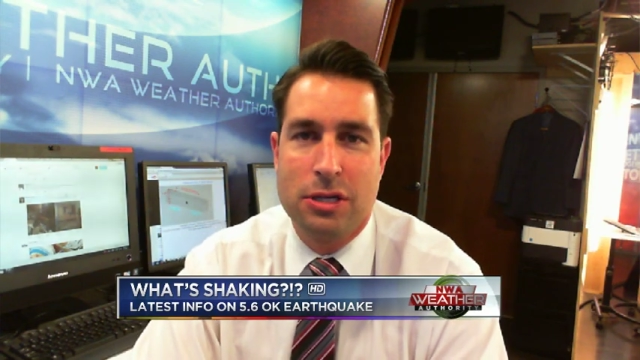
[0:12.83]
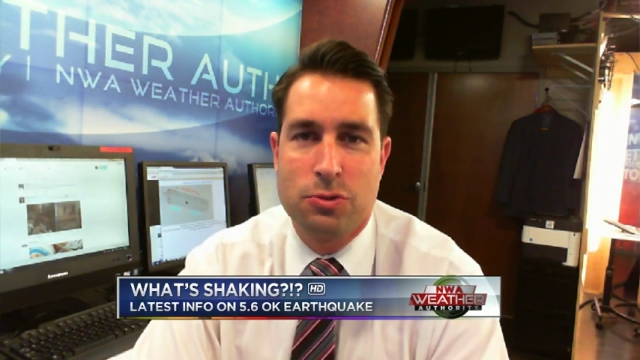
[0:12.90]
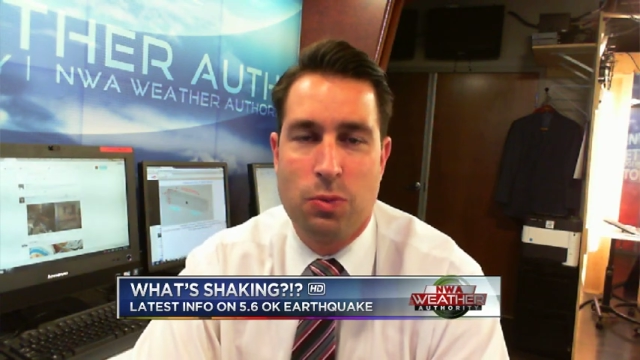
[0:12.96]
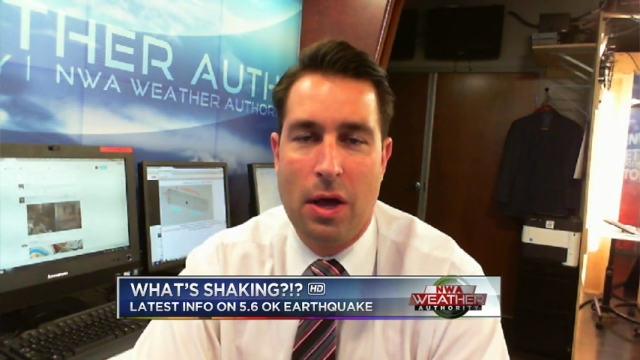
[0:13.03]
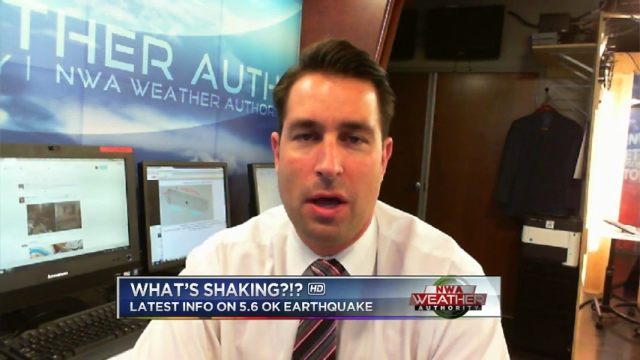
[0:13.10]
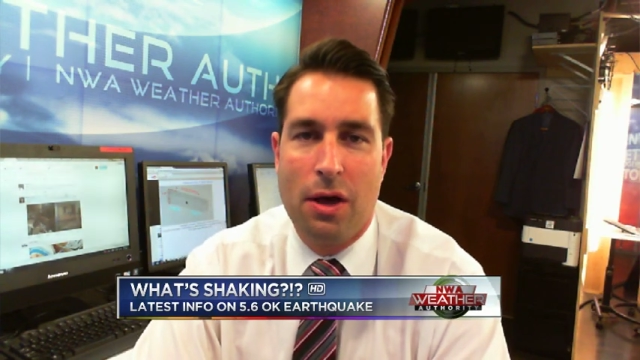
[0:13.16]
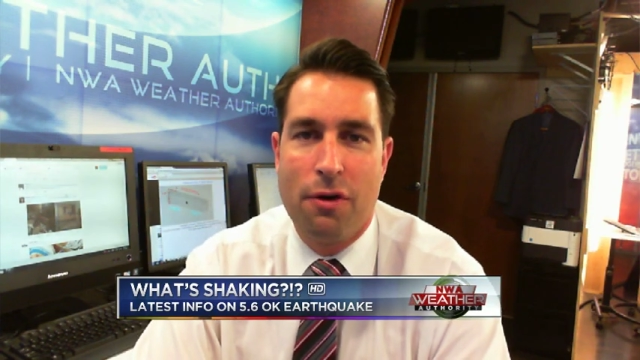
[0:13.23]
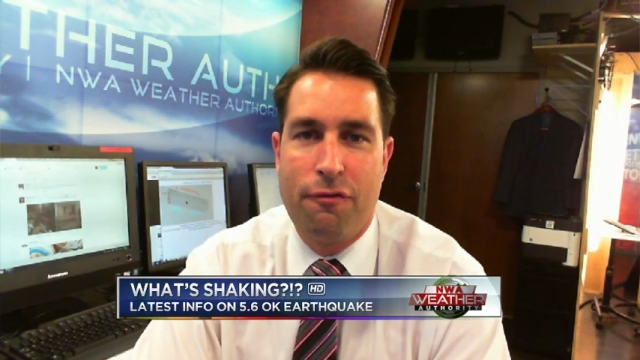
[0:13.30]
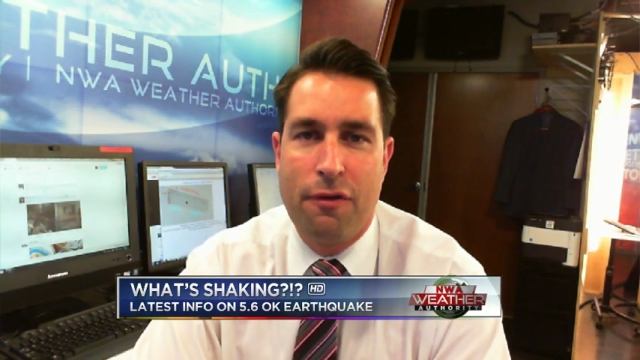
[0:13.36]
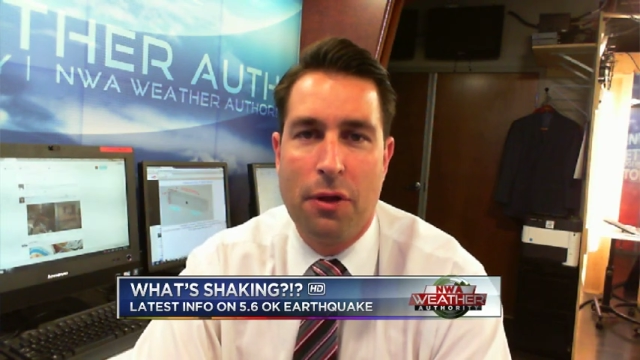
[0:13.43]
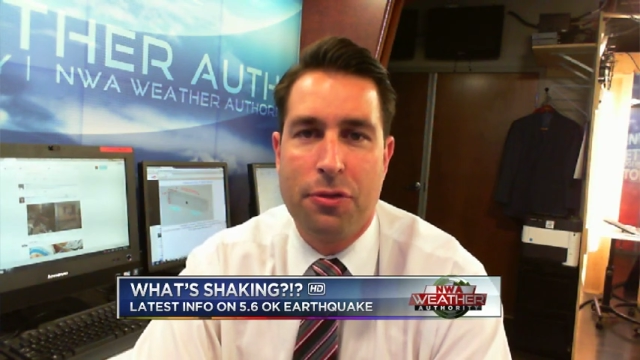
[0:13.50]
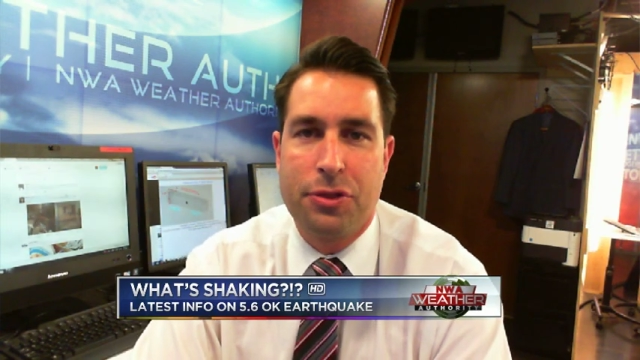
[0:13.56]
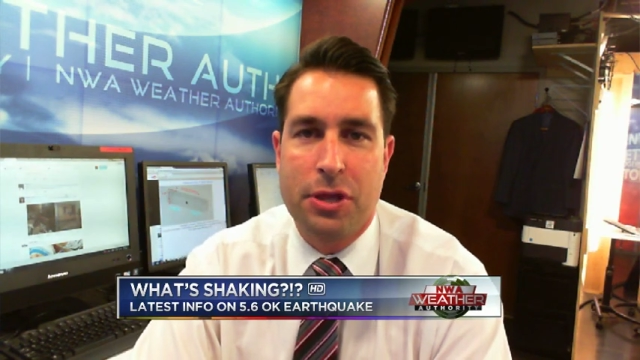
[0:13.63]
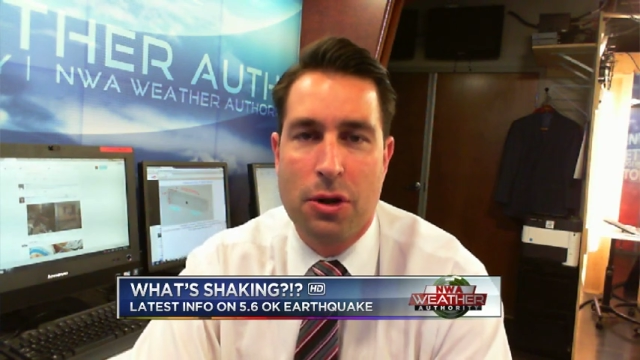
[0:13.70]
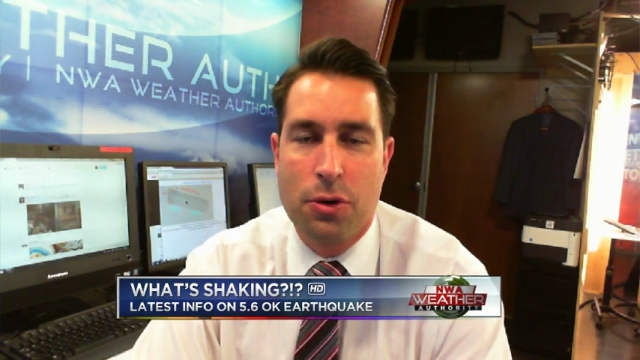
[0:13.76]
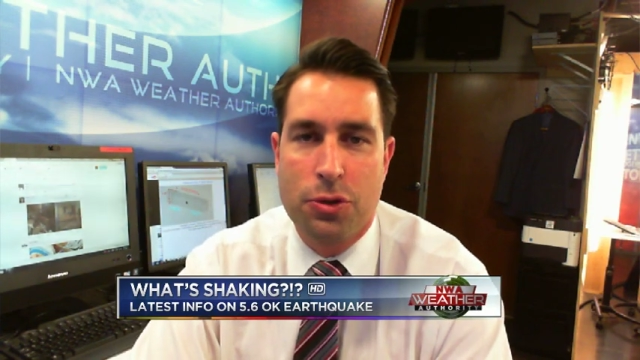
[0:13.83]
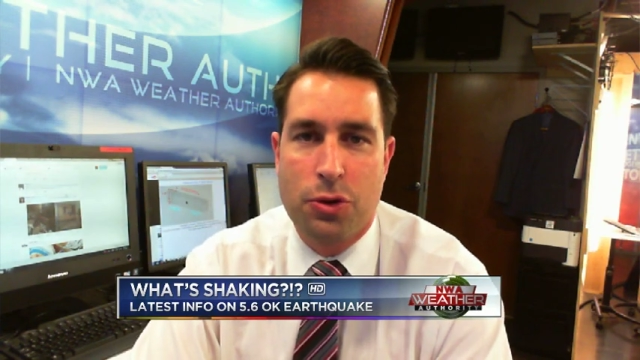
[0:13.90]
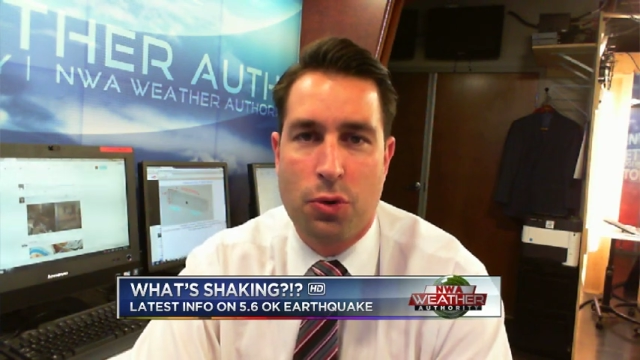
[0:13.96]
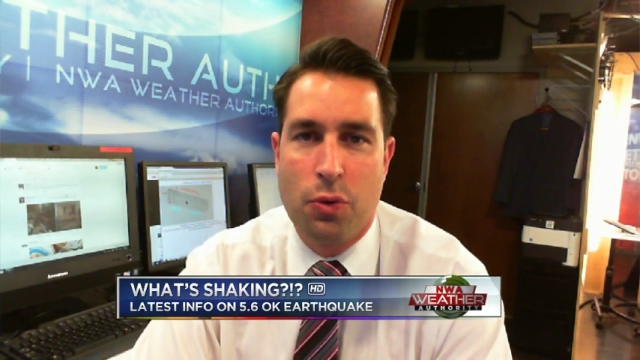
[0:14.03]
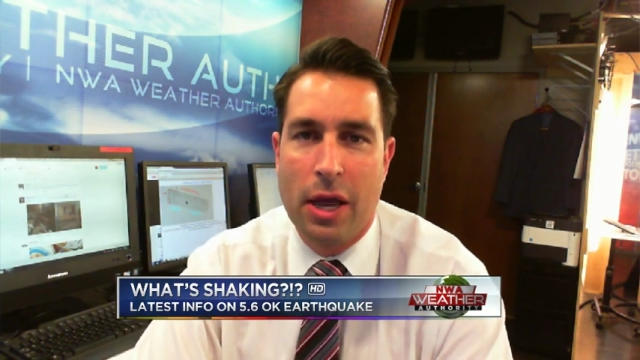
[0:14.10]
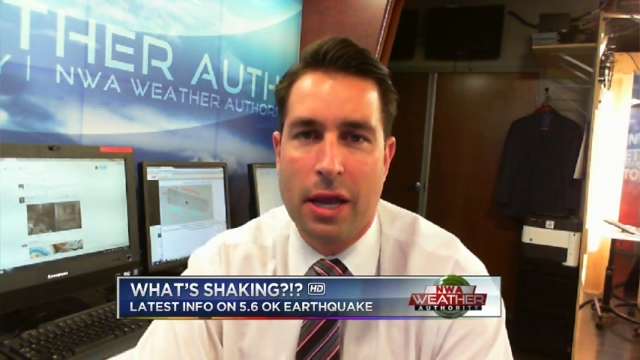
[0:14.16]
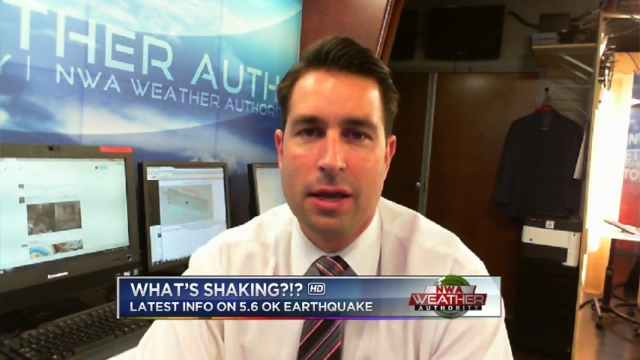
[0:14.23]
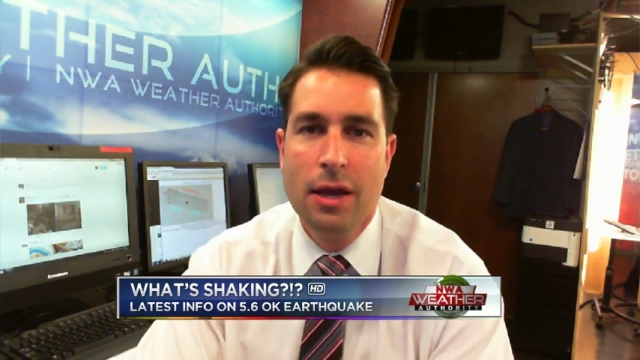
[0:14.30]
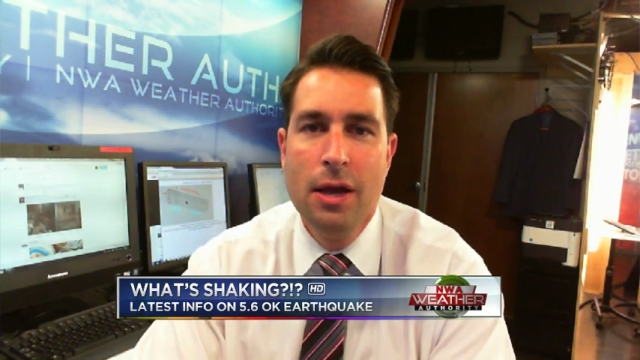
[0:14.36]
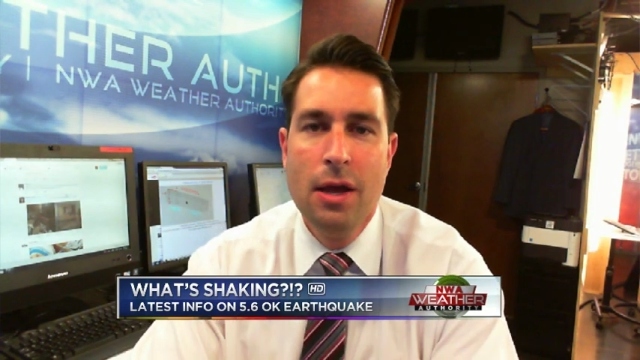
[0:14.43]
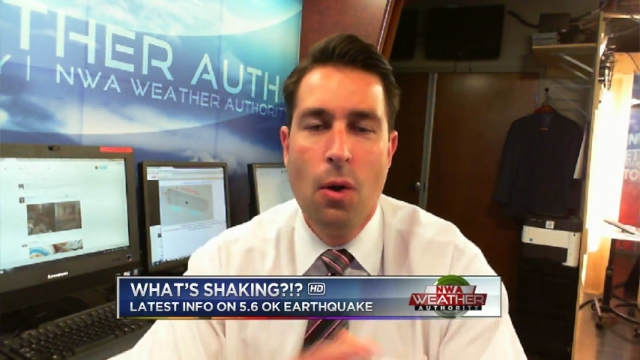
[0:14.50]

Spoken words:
as well. Felt the earthquake.